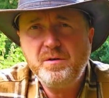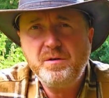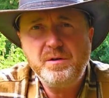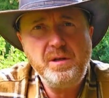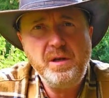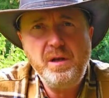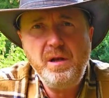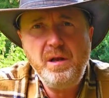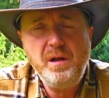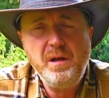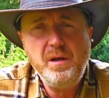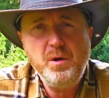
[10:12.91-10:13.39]

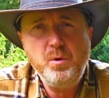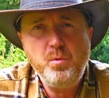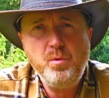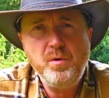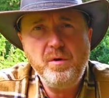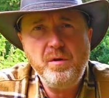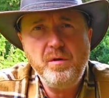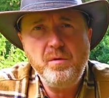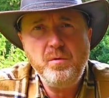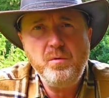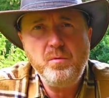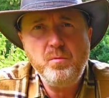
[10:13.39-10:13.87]
dealing
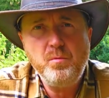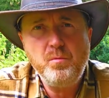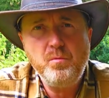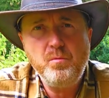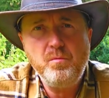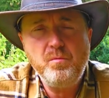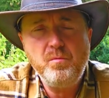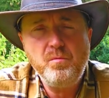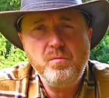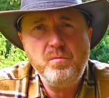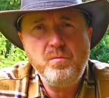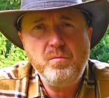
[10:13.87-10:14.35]
with
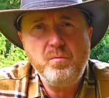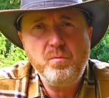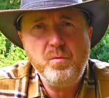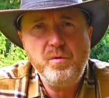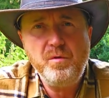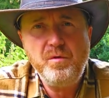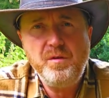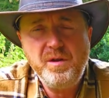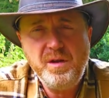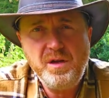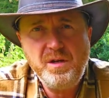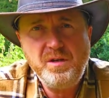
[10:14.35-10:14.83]

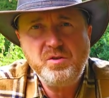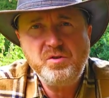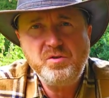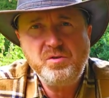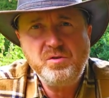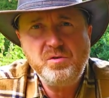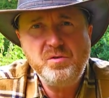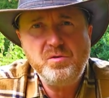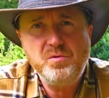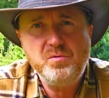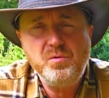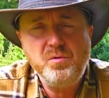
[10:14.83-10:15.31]
the
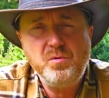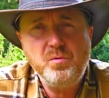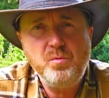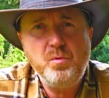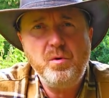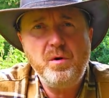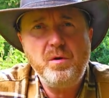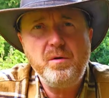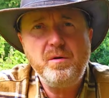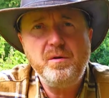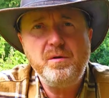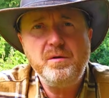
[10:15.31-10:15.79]
issue,
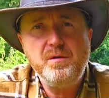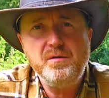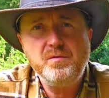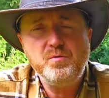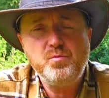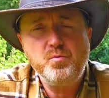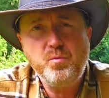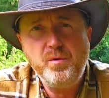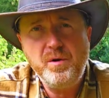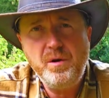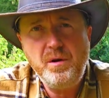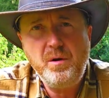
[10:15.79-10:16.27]
what
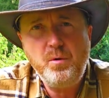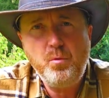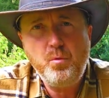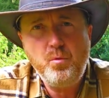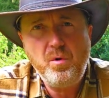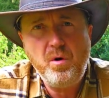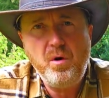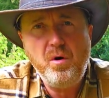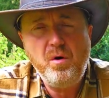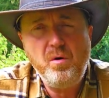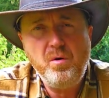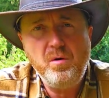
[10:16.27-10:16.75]
is really
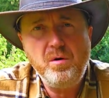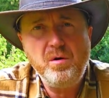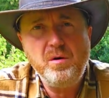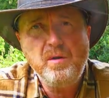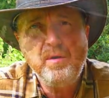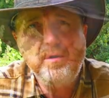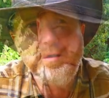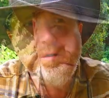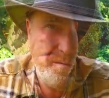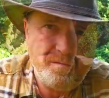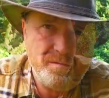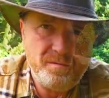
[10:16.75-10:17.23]
wrong.
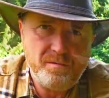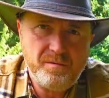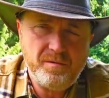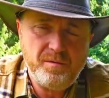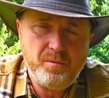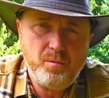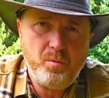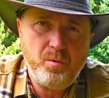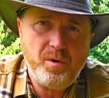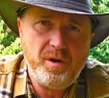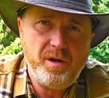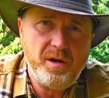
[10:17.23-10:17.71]

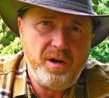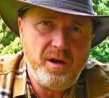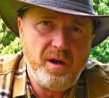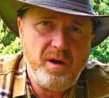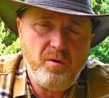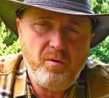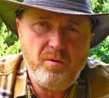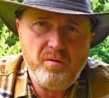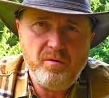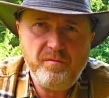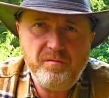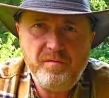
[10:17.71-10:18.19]
The way
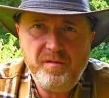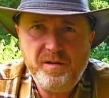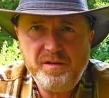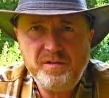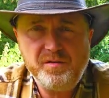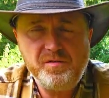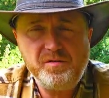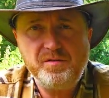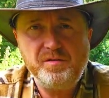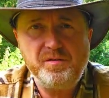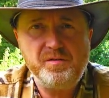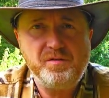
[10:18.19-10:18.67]
out of
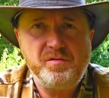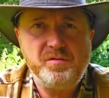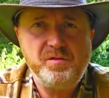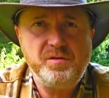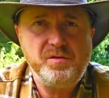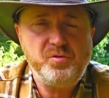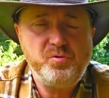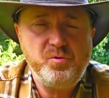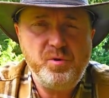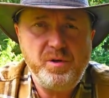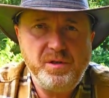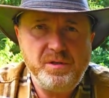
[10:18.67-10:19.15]
this
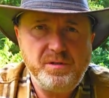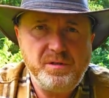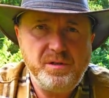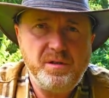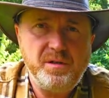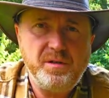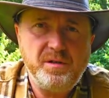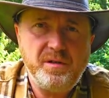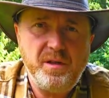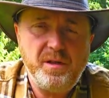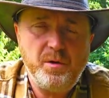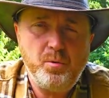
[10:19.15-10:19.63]

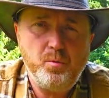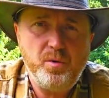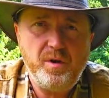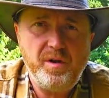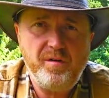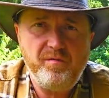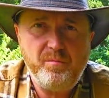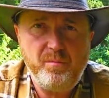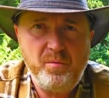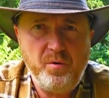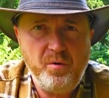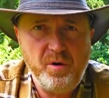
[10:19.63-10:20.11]
situation that we
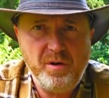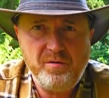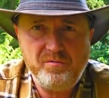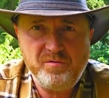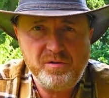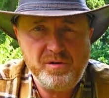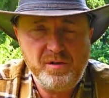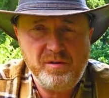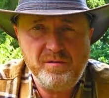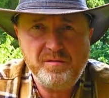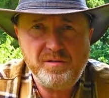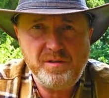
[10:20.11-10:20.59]
have put
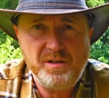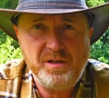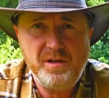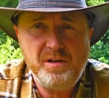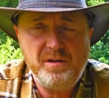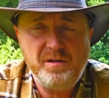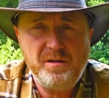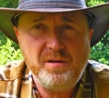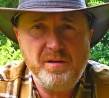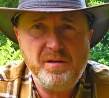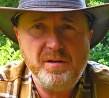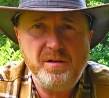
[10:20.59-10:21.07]
ourselves
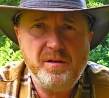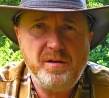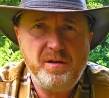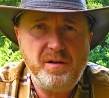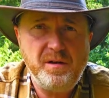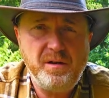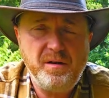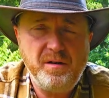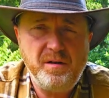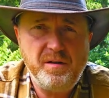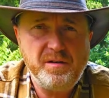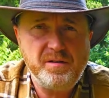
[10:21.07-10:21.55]
in
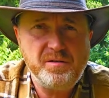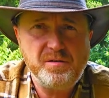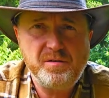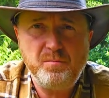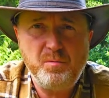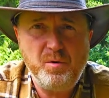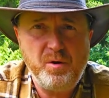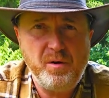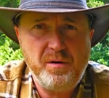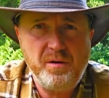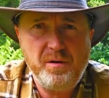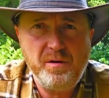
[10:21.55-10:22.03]
this
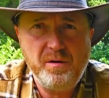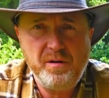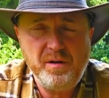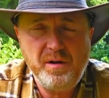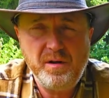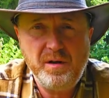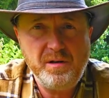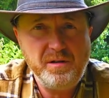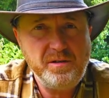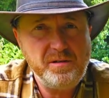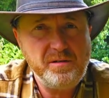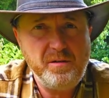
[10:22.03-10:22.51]
modern,
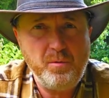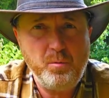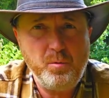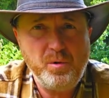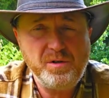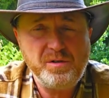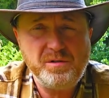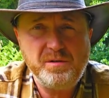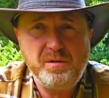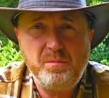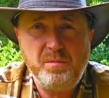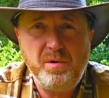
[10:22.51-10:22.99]
at least the
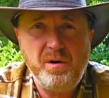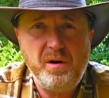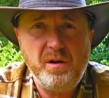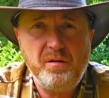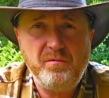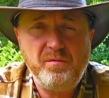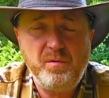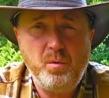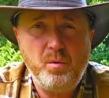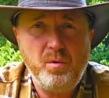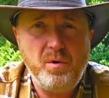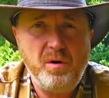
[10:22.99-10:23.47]
Western part
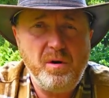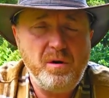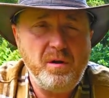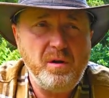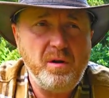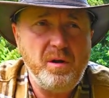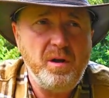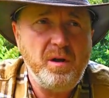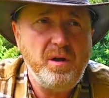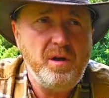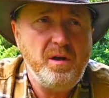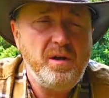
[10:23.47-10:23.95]
of the world,
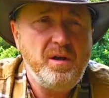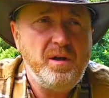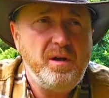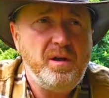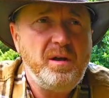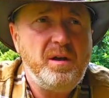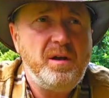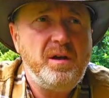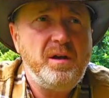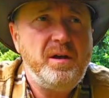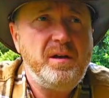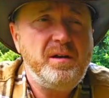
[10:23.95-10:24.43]

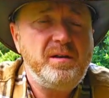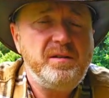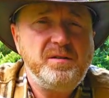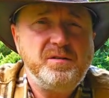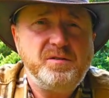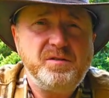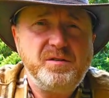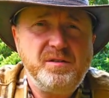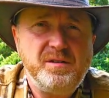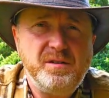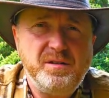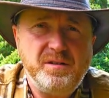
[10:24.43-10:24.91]

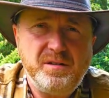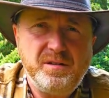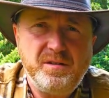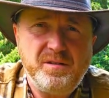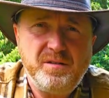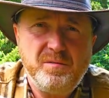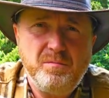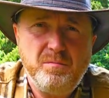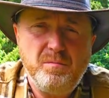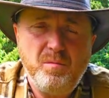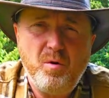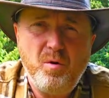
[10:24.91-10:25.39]
is
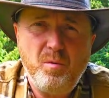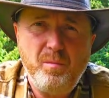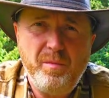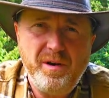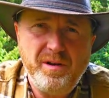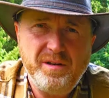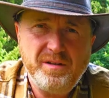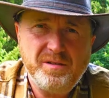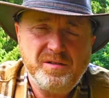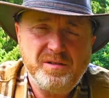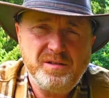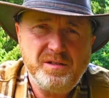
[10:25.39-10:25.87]
not more
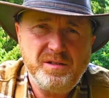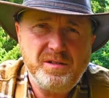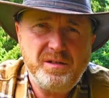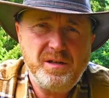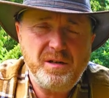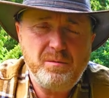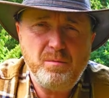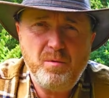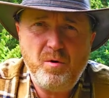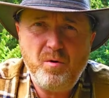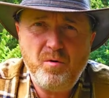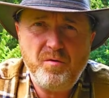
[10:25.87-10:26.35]
medicine
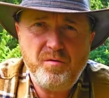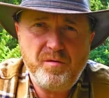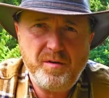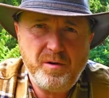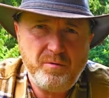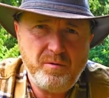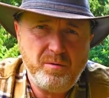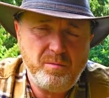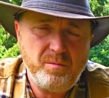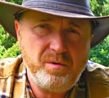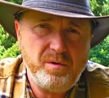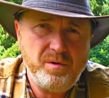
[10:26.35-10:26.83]
and more
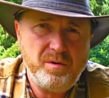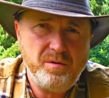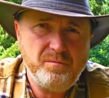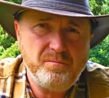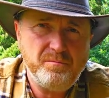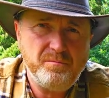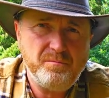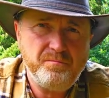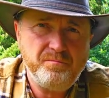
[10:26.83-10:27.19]
therapy.